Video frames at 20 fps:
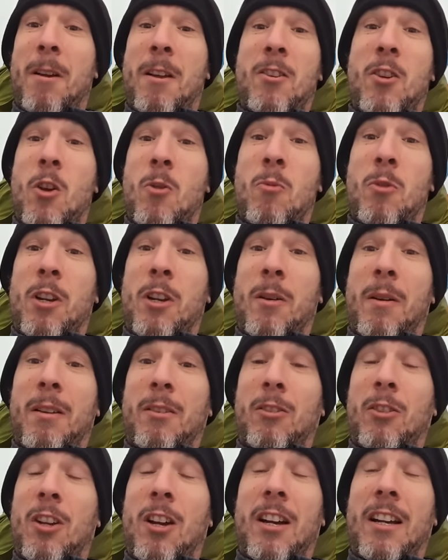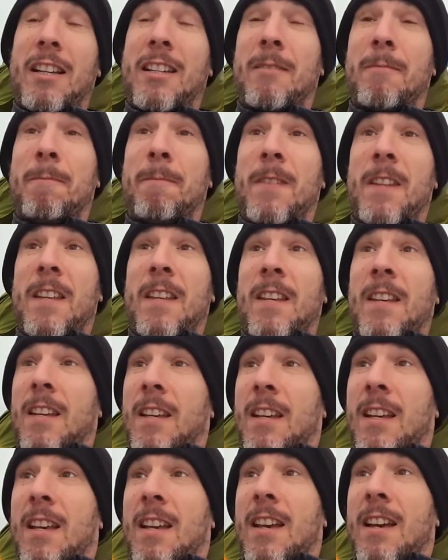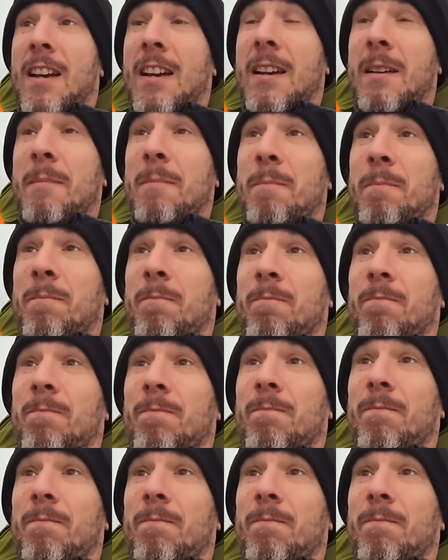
I don't want to go outside. Some